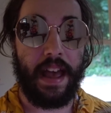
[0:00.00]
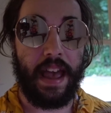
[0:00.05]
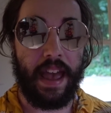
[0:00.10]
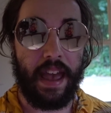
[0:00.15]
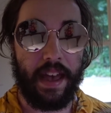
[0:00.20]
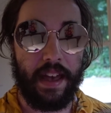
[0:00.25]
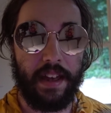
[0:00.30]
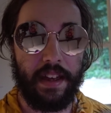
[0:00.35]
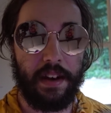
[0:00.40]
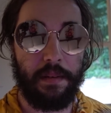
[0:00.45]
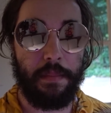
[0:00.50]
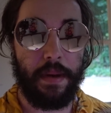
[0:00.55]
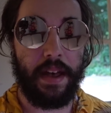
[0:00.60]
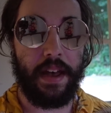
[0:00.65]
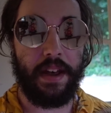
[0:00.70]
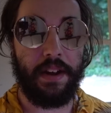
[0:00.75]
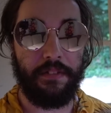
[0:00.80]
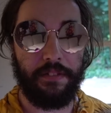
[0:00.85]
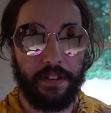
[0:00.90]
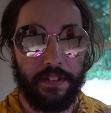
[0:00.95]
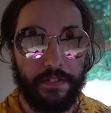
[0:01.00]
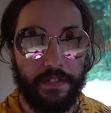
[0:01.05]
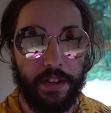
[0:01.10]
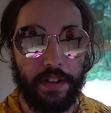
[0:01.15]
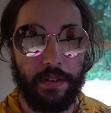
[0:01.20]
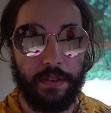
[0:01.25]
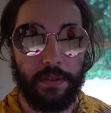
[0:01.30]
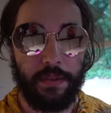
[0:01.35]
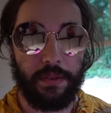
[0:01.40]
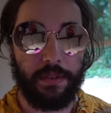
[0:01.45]
Anime
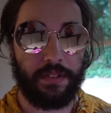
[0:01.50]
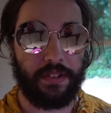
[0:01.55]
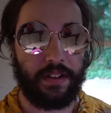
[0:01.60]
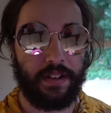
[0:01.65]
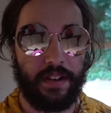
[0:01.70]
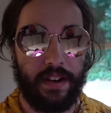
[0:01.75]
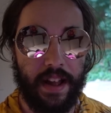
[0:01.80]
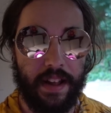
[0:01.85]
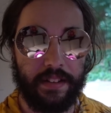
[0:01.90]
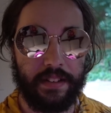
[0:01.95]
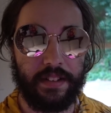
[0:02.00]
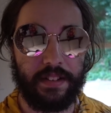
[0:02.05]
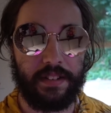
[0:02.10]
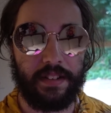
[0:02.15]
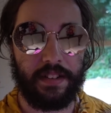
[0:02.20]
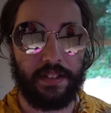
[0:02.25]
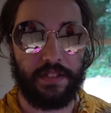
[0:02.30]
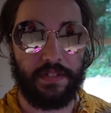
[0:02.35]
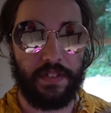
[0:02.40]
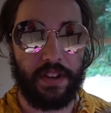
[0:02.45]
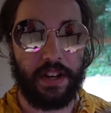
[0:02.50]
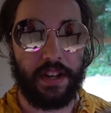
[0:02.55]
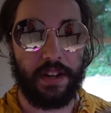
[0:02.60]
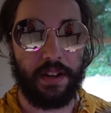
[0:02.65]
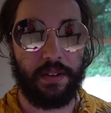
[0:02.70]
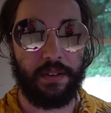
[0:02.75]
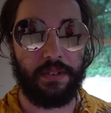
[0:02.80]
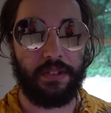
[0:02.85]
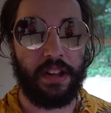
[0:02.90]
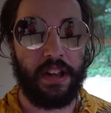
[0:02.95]
reviews and analysis
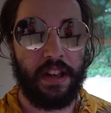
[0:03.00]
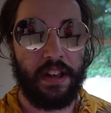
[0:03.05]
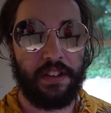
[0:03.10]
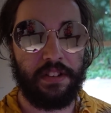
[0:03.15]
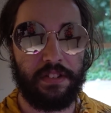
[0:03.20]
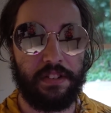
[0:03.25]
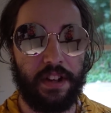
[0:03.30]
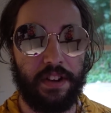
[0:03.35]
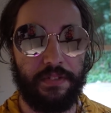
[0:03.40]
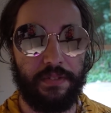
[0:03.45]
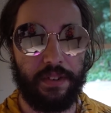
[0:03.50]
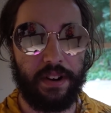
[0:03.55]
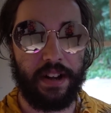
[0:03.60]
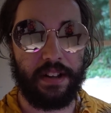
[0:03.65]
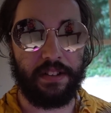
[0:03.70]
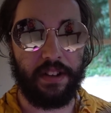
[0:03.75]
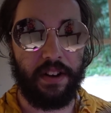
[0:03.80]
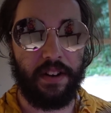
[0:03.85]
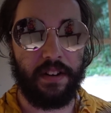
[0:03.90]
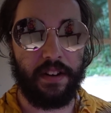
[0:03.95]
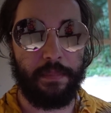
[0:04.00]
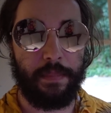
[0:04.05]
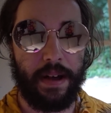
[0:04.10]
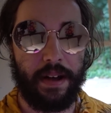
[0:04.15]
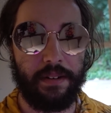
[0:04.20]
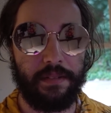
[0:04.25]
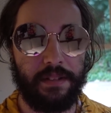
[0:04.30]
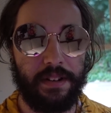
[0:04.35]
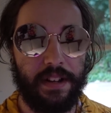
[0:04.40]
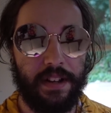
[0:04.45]
videos. Stuff where I talk
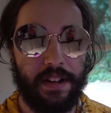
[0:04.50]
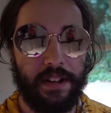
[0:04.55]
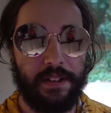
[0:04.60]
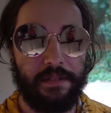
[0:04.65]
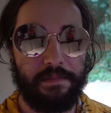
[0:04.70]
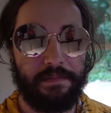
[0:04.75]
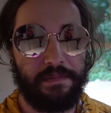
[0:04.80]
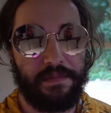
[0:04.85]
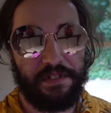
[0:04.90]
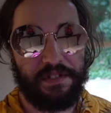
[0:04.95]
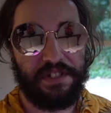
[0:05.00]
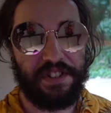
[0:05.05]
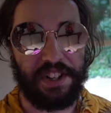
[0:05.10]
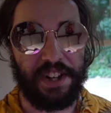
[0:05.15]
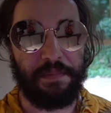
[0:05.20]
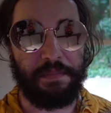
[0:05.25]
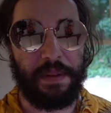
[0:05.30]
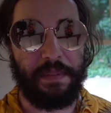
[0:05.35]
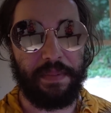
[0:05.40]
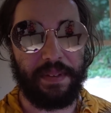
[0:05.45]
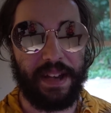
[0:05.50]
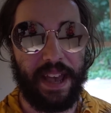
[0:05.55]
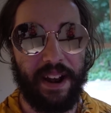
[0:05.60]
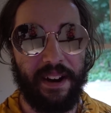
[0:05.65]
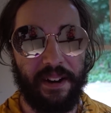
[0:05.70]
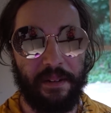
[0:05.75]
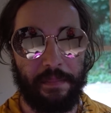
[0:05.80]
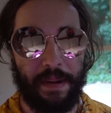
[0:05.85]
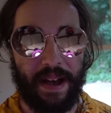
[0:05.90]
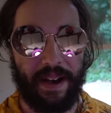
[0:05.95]
about shit people
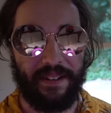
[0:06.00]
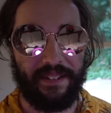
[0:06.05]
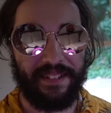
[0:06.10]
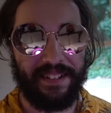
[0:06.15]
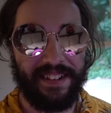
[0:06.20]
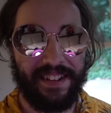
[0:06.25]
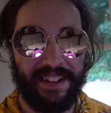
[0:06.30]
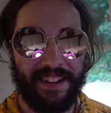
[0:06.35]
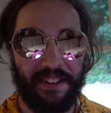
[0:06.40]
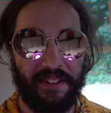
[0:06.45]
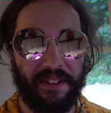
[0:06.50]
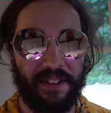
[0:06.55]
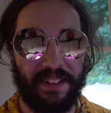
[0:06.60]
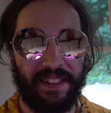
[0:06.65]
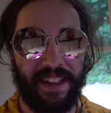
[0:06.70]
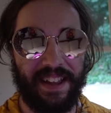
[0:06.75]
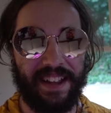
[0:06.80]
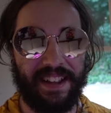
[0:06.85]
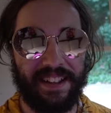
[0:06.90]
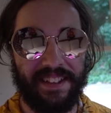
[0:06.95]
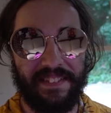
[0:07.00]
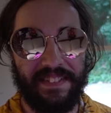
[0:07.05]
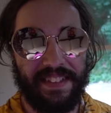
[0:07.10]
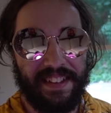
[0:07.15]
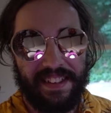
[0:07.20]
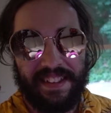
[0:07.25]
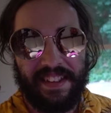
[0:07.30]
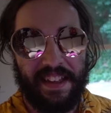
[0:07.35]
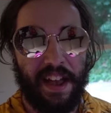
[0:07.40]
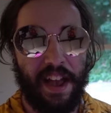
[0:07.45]
care about. Or like
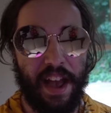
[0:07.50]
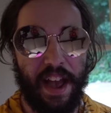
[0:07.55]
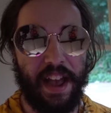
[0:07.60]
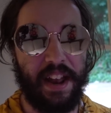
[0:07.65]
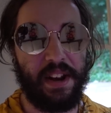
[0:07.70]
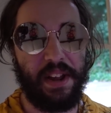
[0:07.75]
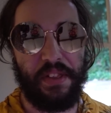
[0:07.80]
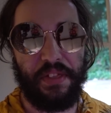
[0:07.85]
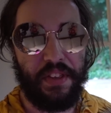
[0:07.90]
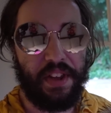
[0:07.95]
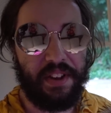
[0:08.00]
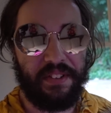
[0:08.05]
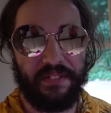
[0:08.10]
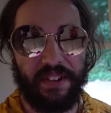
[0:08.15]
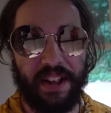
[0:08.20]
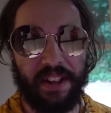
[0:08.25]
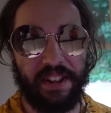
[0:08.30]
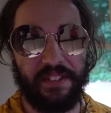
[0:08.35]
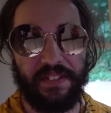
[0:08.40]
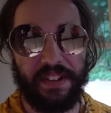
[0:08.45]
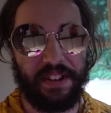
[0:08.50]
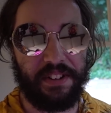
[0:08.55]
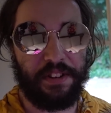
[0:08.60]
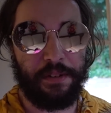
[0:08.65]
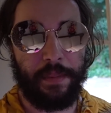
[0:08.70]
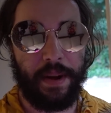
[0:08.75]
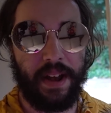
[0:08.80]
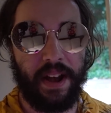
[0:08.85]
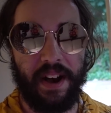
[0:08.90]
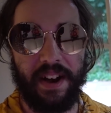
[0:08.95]
anything relevant to
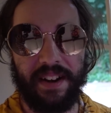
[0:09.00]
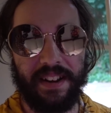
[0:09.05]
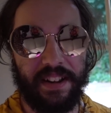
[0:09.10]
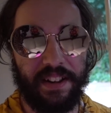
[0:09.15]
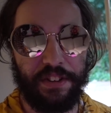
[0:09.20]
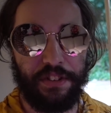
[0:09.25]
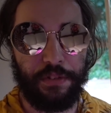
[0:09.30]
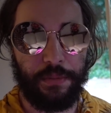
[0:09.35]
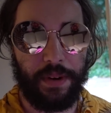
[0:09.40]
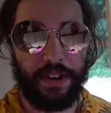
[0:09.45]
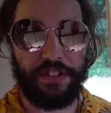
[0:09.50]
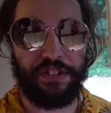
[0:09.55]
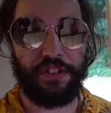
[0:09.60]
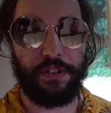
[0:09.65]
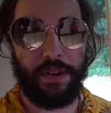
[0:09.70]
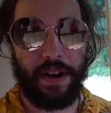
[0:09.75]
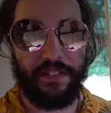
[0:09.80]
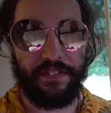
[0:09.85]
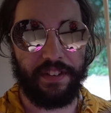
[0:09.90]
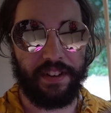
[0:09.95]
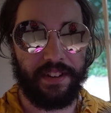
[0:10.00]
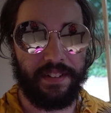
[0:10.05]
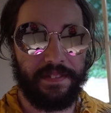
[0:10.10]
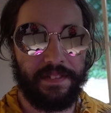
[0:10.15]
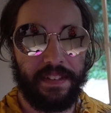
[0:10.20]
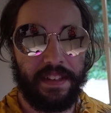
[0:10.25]
my audience whatsoever.